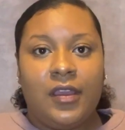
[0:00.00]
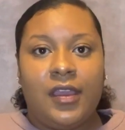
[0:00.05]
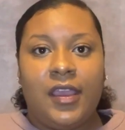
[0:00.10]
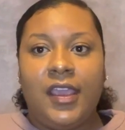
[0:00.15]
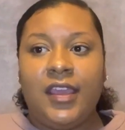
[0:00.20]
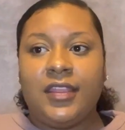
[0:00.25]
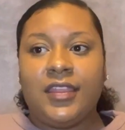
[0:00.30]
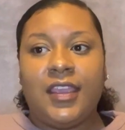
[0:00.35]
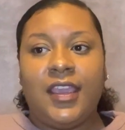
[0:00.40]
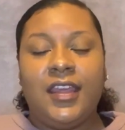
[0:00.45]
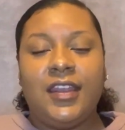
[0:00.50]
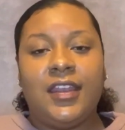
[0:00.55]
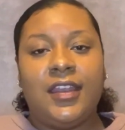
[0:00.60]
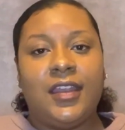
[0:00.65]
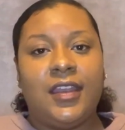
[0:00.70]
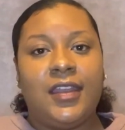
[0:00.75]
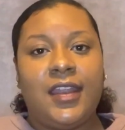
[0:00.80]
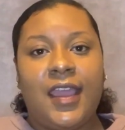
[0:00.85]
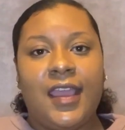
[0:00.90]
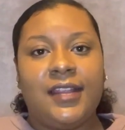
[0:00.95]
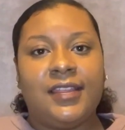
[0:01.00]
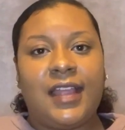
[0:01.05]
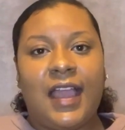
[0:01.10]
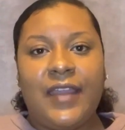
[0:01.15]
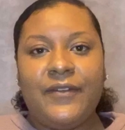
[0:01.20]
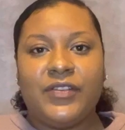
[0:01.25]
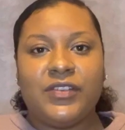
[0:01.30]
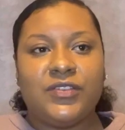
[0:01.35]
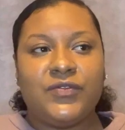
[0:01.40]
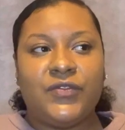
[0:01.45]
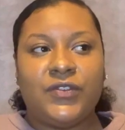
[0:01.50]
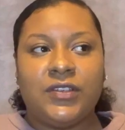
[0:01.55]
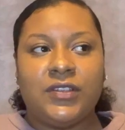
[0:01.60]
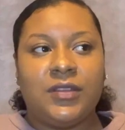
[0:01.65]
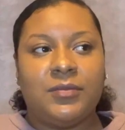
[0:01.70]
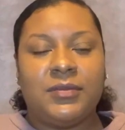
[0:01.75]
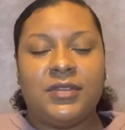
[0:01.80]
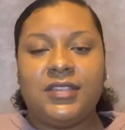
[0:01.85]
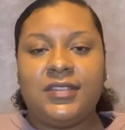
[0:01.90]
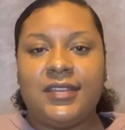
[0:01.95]
At the end of the day, life is full
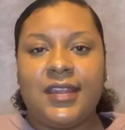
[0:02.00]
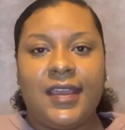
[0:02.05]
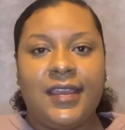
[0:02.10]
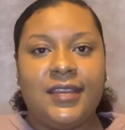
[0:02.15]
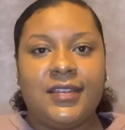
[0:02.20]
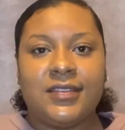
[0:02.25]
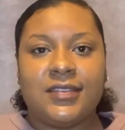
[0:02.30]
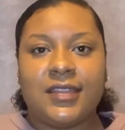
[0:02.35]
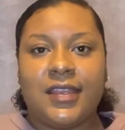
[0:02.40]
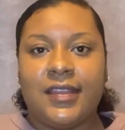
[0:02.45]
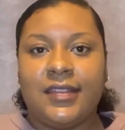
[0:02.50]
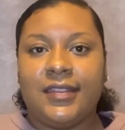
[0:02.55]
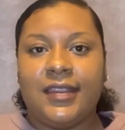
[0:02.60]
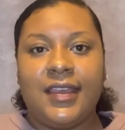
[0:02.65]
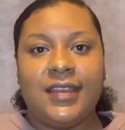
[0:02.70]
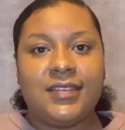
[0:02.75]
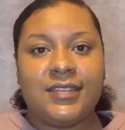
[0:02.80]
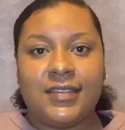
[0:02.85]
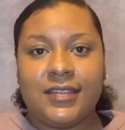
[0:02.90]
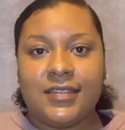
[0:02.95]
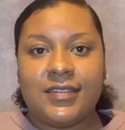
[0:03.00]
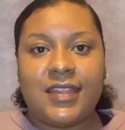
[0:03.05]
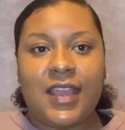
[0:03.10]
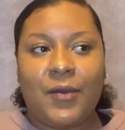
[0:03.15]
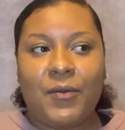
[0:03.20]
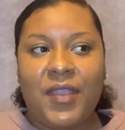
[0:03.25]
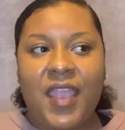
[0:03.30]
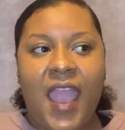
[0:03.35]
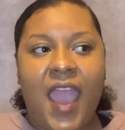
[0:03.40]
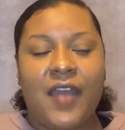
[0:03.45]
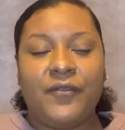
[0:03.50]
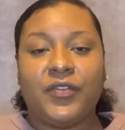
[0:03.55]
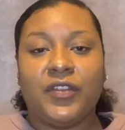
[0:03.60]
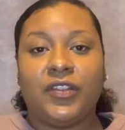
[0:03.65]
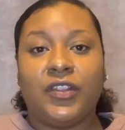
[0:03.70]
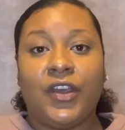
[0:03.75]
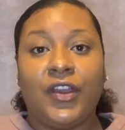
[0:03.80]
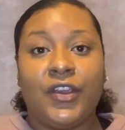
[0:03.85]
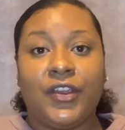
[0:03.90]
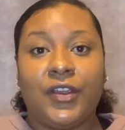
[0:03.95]
of mistakes and lessons that we have to
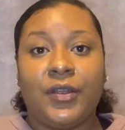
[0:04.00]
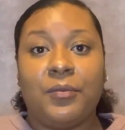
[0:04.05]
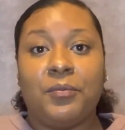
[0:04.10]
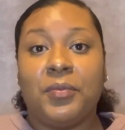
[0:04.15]
learn.